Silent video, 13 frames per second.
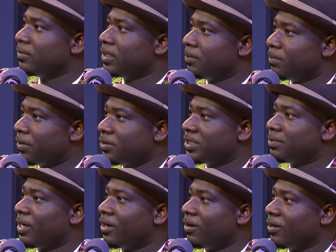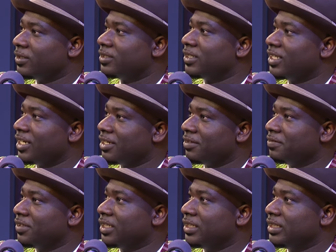it burns my heart to think
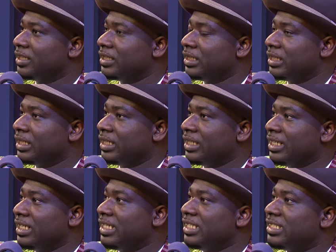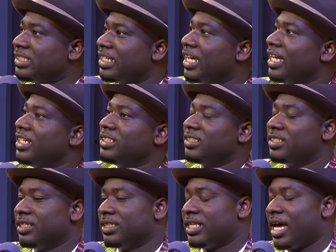of it. He said
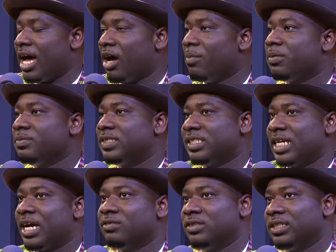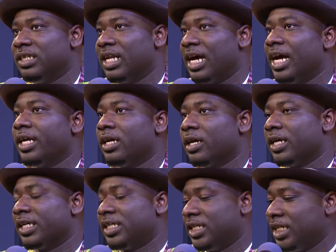that the album sounded like
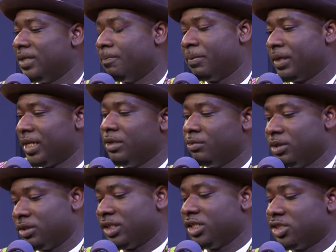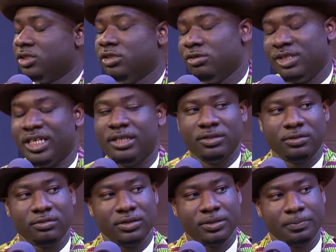a kid playing with kitchen
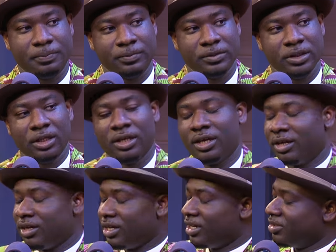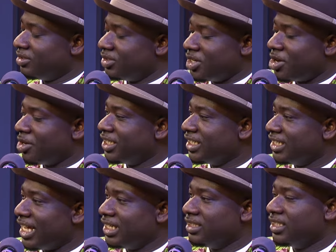utensils. No, he
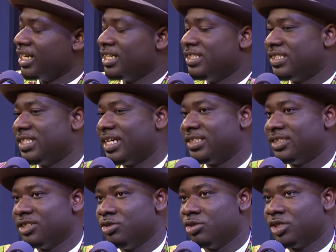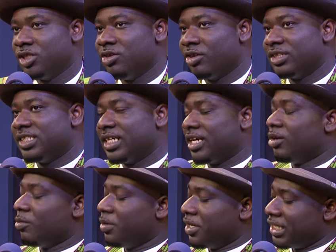didn't end there. He said that you could not
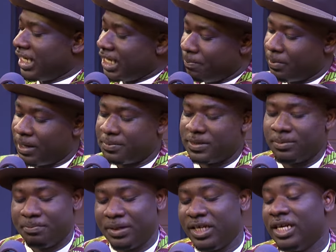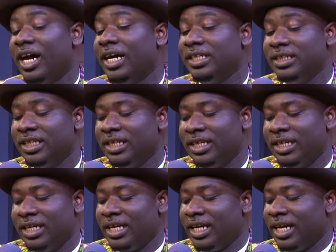tell where the hip hop's begun
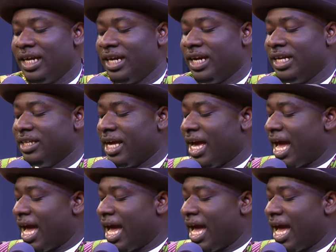and the